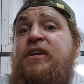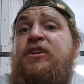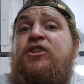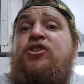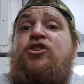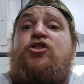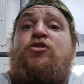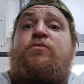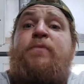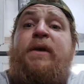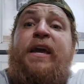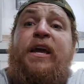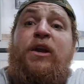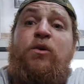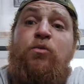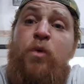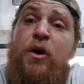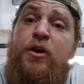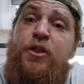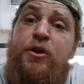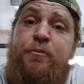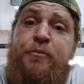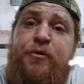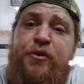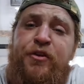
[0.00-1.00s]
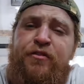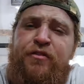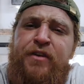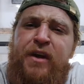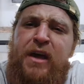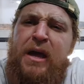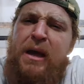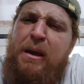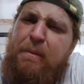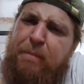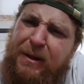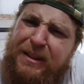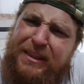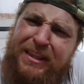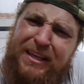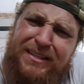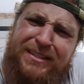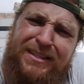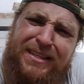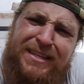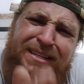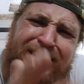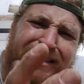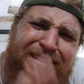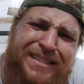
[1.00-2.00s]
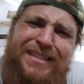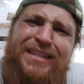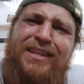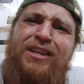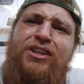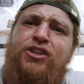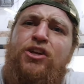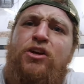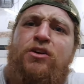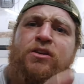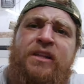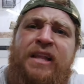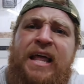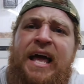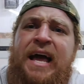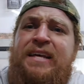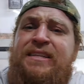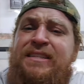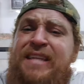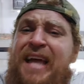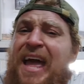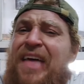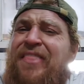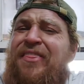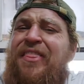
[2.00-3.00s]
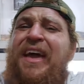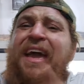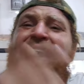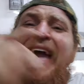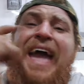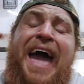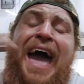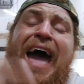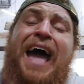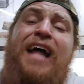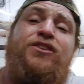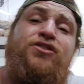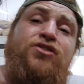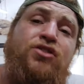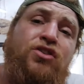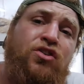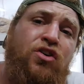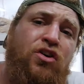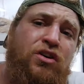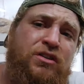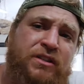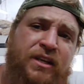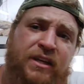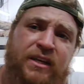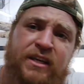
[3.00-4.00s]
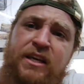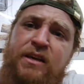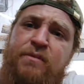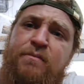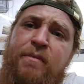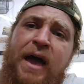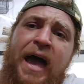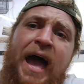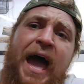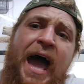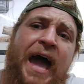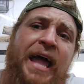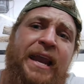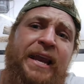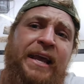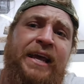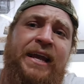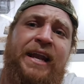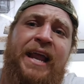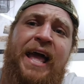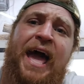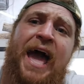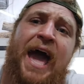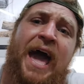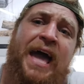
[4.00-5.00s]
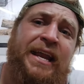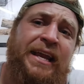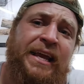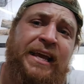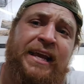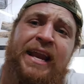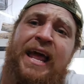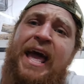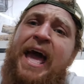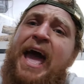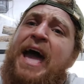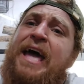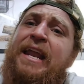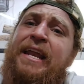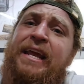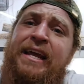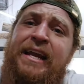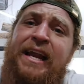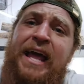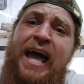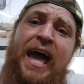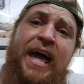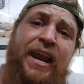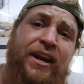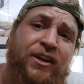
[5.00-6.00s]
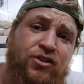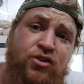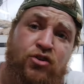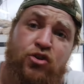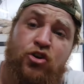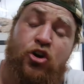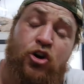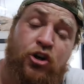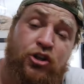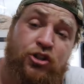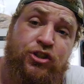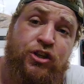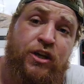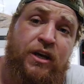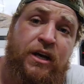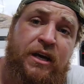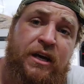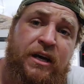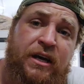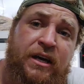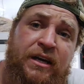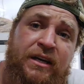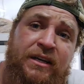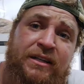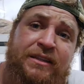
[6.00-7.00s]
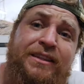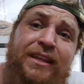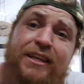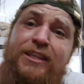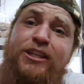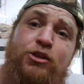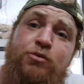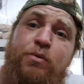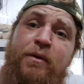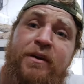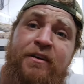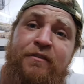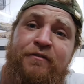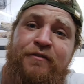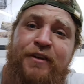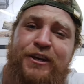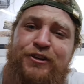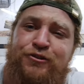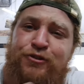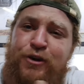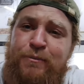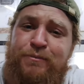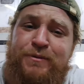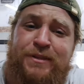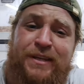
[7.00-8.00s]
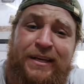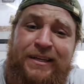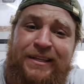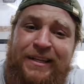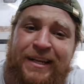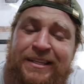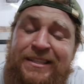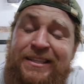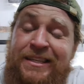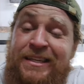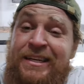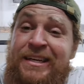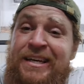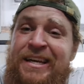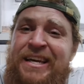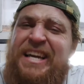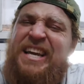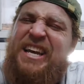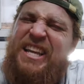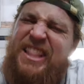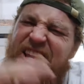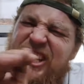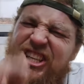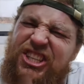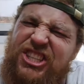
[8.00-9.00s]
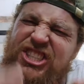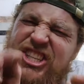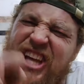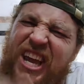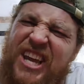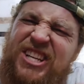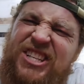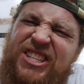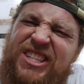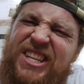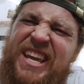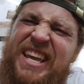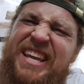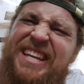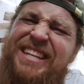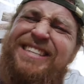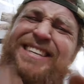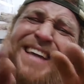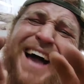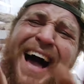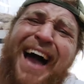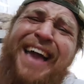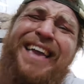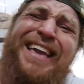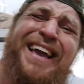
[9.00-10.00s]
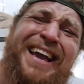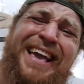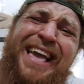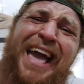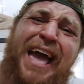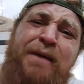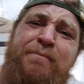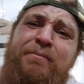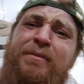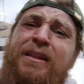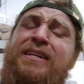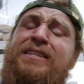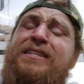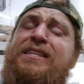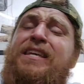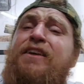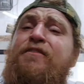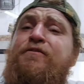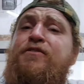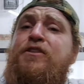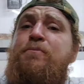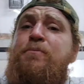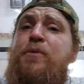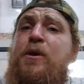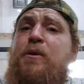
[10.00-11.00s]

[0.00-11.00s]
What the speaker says: things to make it weatherproof, but these things still don't last and they add to cost. They keep adding to cost. This is where Invesrep said, listen, let's change the entire game. Let's give the